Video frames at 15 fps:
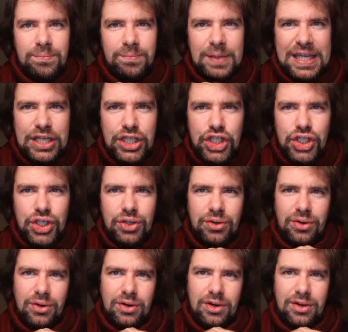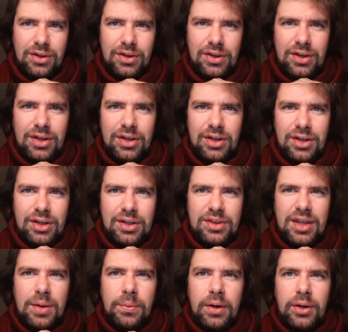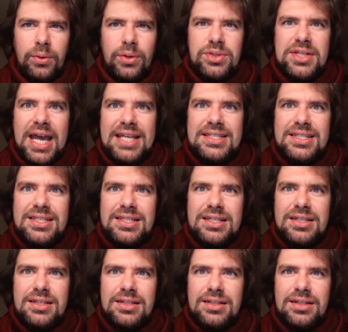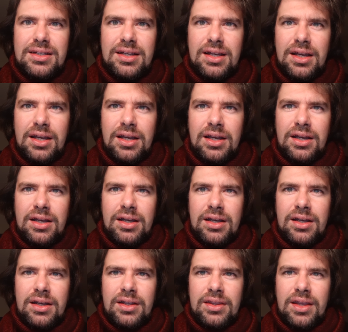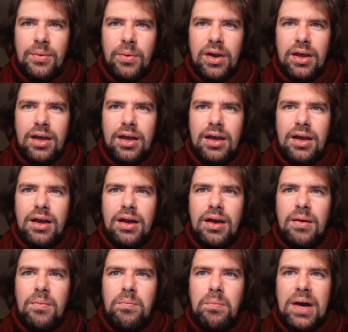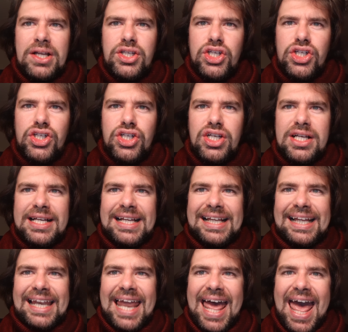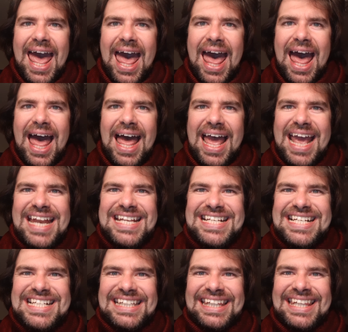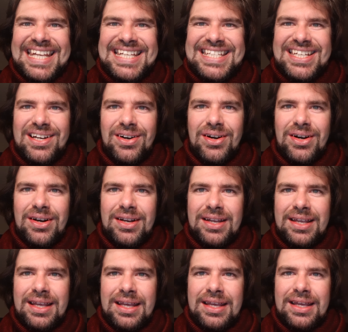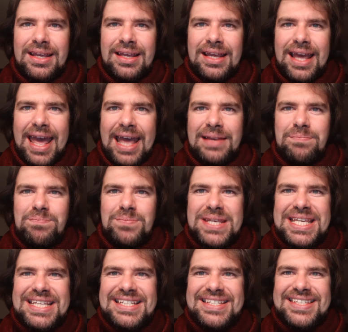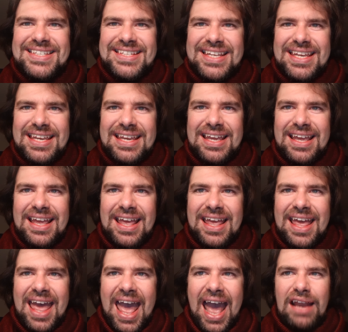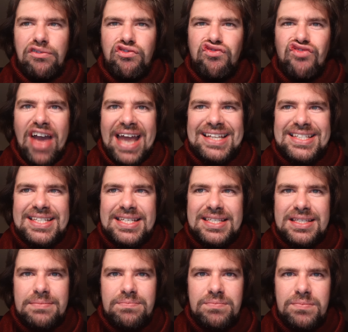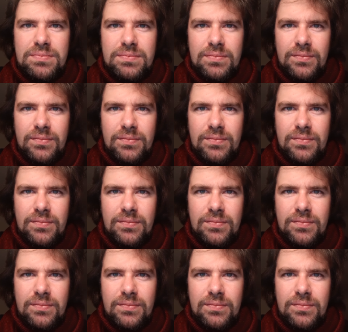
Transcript: Be sure they were grotesque. There were much glare and glitter and piquancy and phantasm,